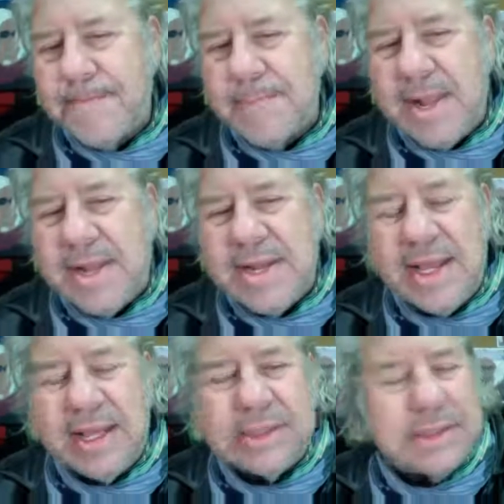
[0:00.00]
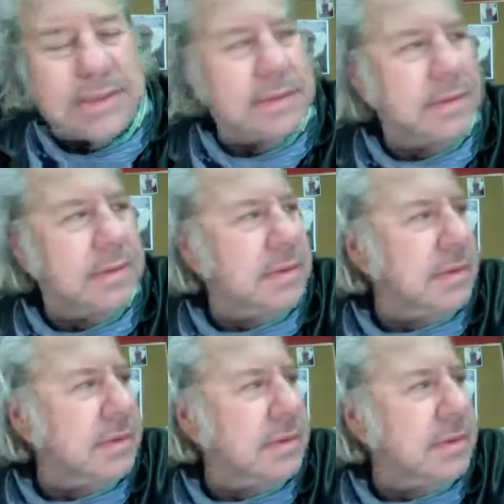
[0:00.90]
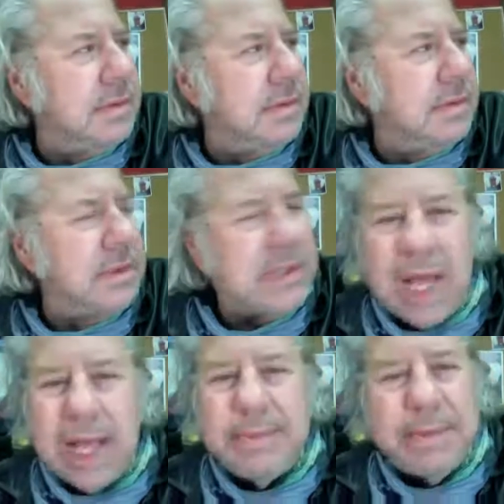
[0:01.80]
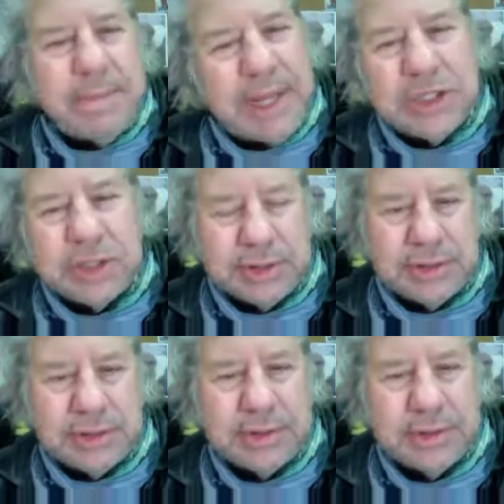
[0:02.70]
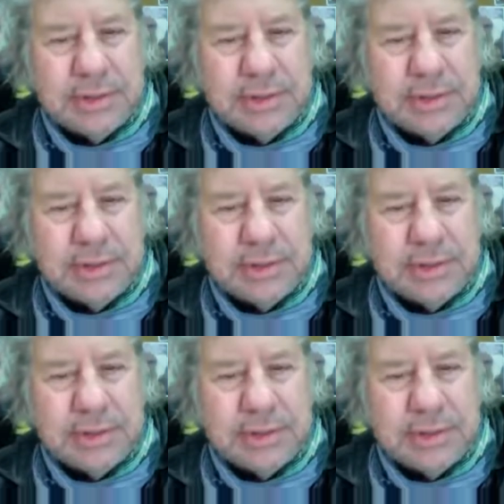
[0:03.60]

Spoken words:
It takes time and patience,